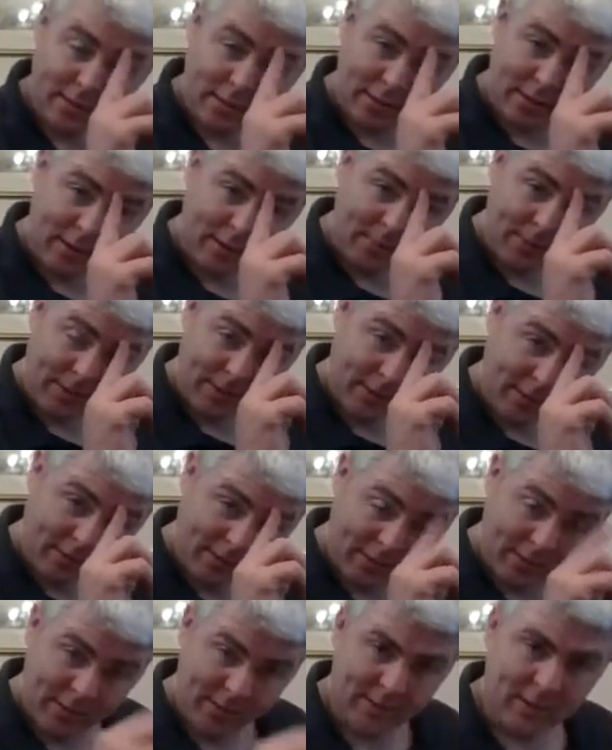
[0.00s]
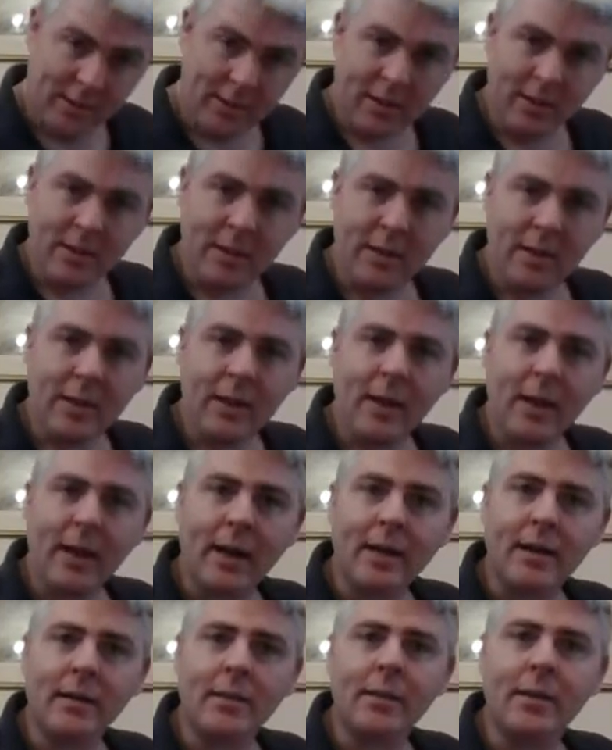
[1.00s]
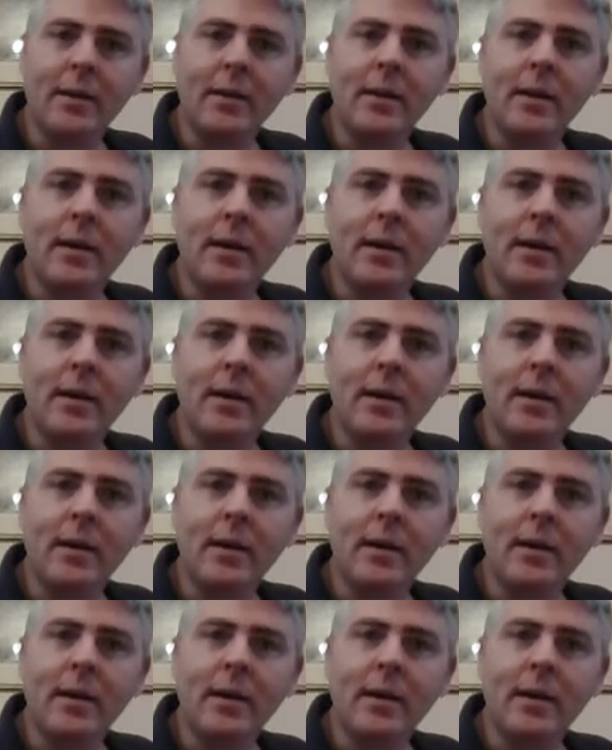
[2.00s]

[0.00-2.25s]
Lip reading: kilometre, and